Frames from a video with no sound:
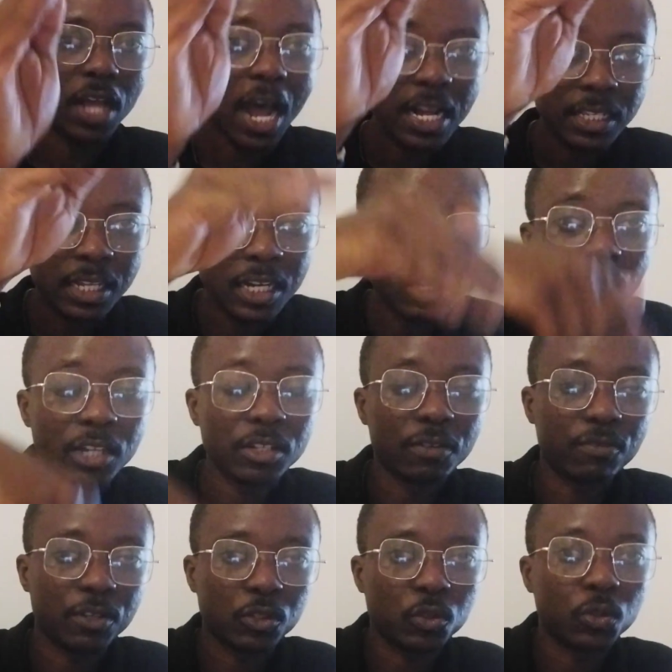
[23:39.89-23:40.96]
underground of
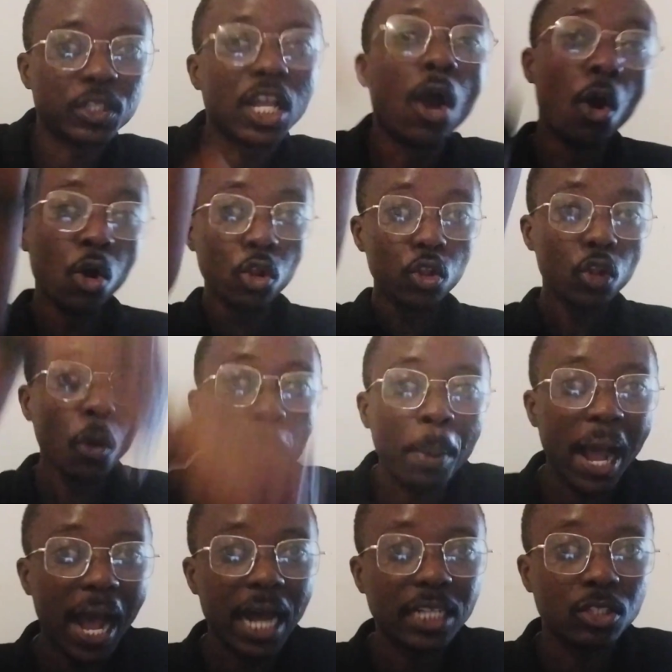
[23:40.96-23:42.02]
a stone, the hollow
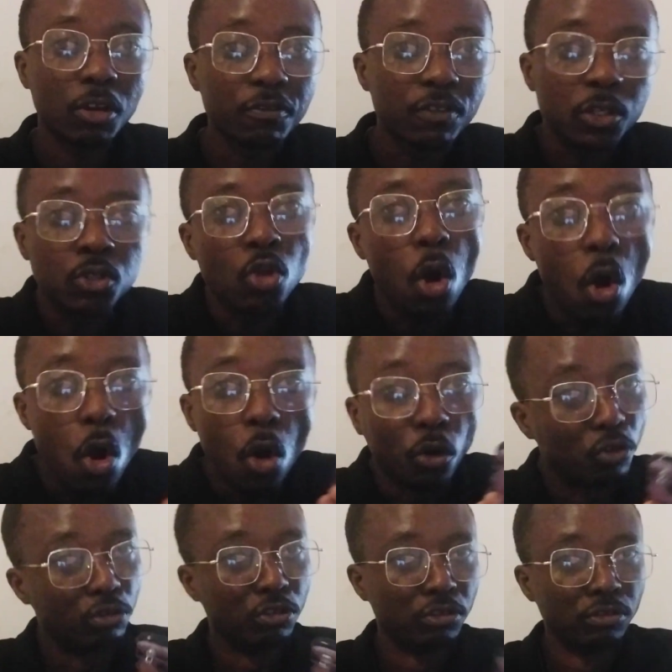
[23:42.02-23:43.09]
part of a
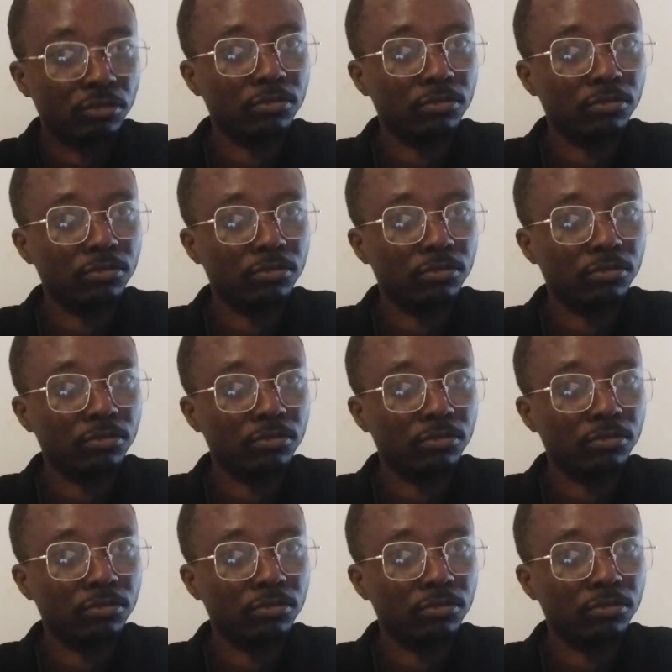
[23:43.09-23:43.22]
stone.